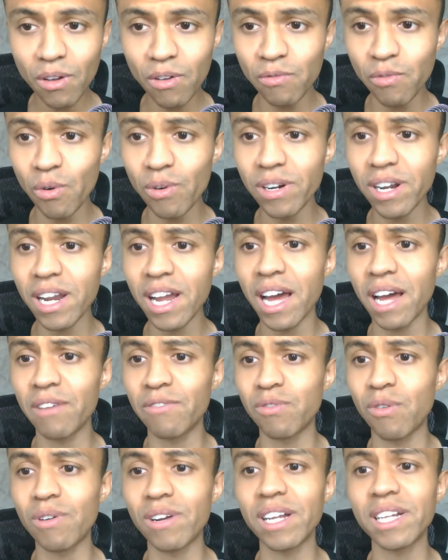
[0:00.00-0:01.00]
four uh,
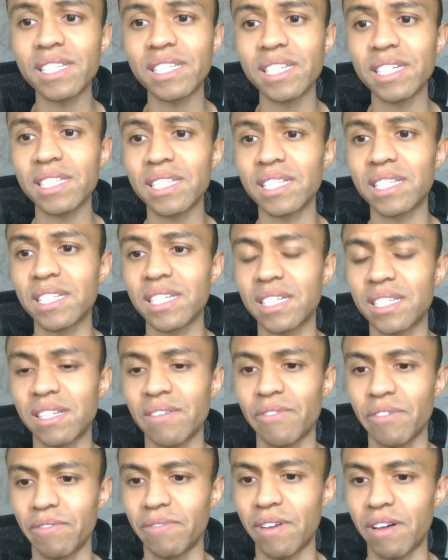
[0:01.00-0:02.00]
four ninety six to six
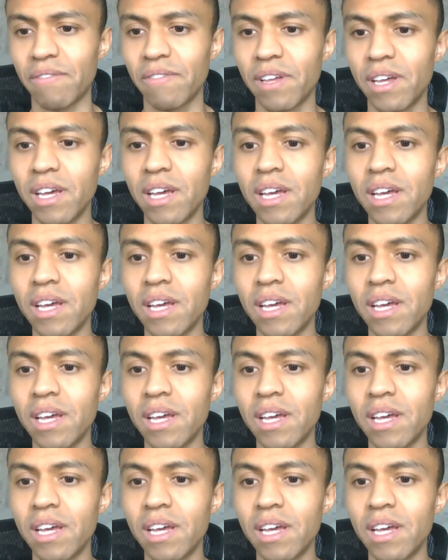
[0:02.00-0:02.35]
seventy five.